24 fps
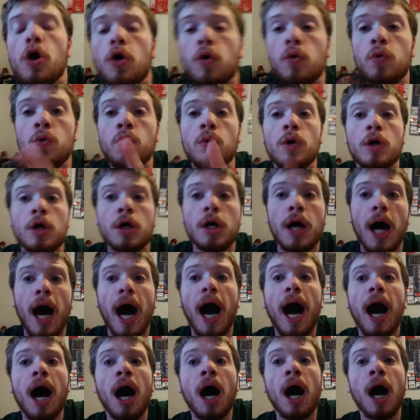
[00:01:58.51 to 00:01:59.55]
Ooh,
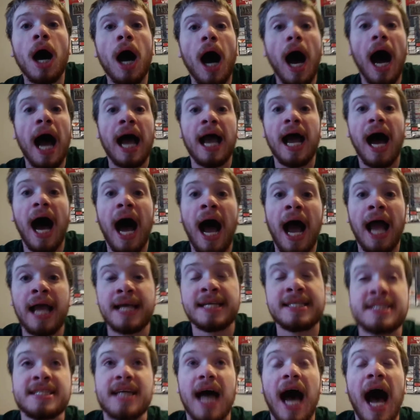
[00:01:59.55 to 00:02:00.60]
uh, I,
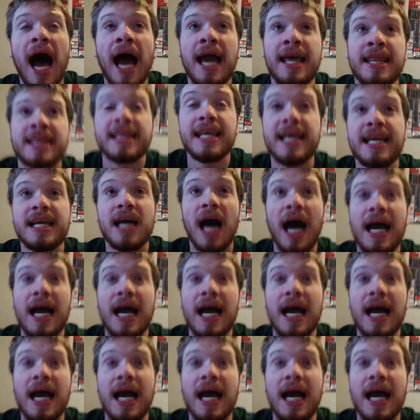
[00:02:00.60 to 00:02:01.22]
I, I think